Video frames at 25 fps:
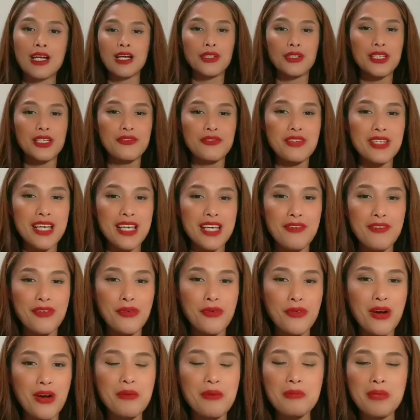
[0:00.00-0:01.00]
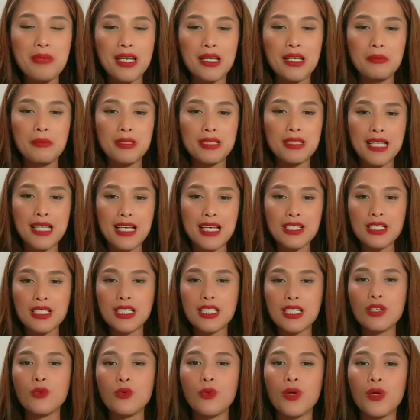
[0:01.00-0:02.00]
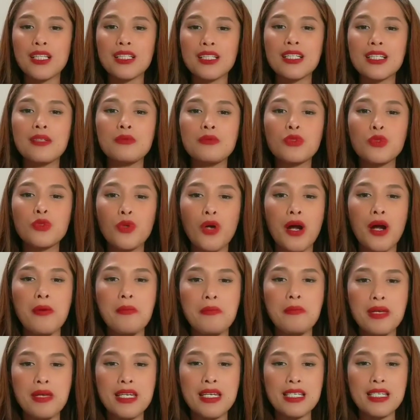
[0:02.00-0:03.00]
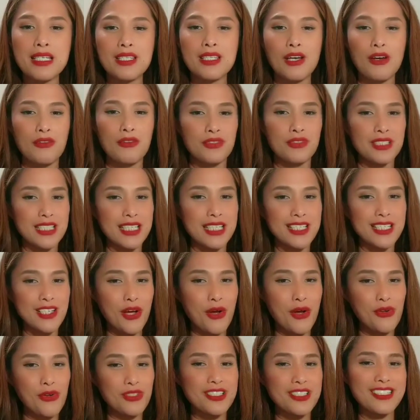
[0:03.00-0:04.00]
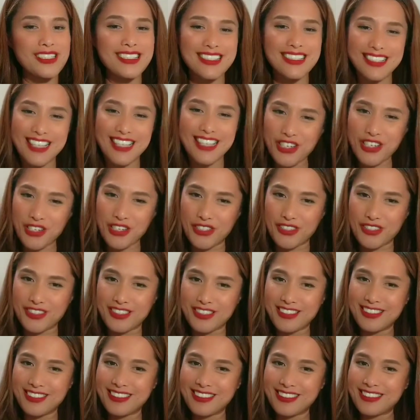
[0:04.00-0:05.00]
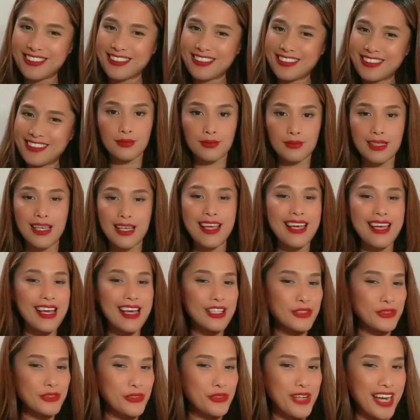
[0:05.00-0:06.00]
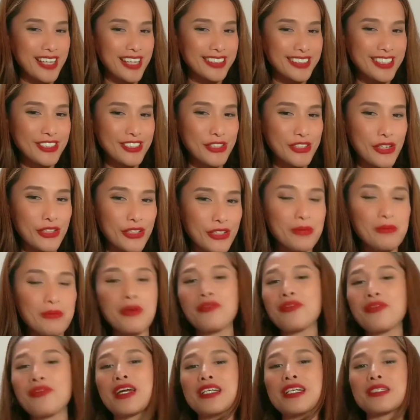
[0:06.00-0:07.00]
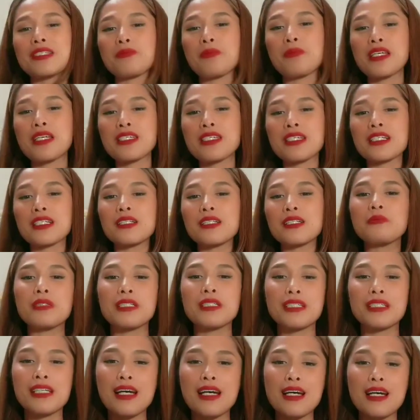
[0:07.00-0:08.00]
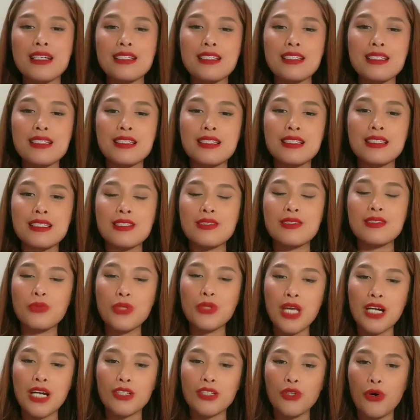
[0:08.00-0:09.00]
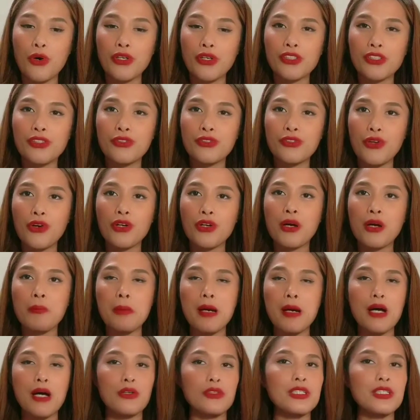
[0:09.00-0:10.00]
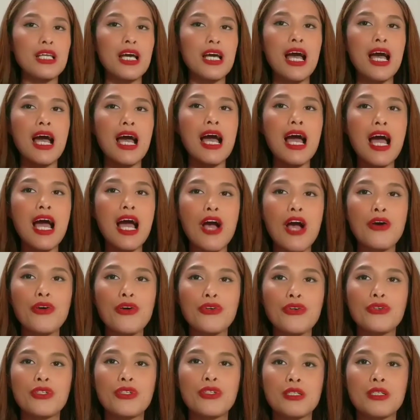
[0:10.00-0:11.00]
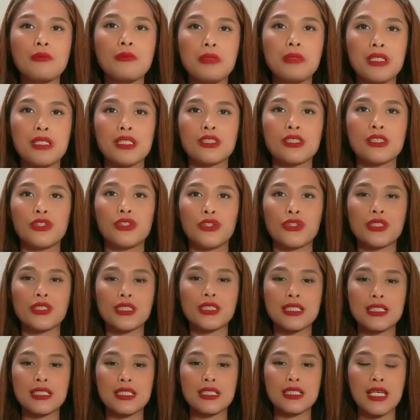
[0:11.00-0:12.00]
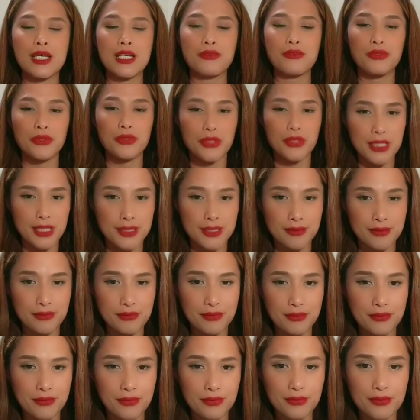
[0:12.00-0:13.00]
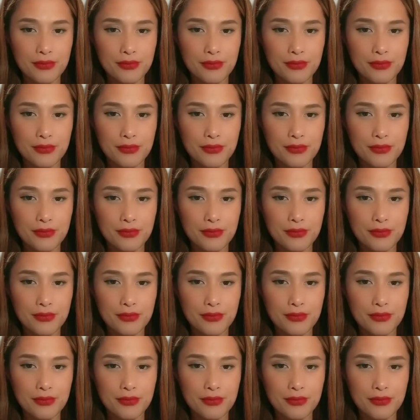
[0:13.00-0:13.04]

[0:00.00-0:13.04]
Good evening, everyone. My name is Ashley. Welcome to our Minute of Skin Coach session. Tonight is going to be very special because we are going to talk about how you're going to build your skincare routine.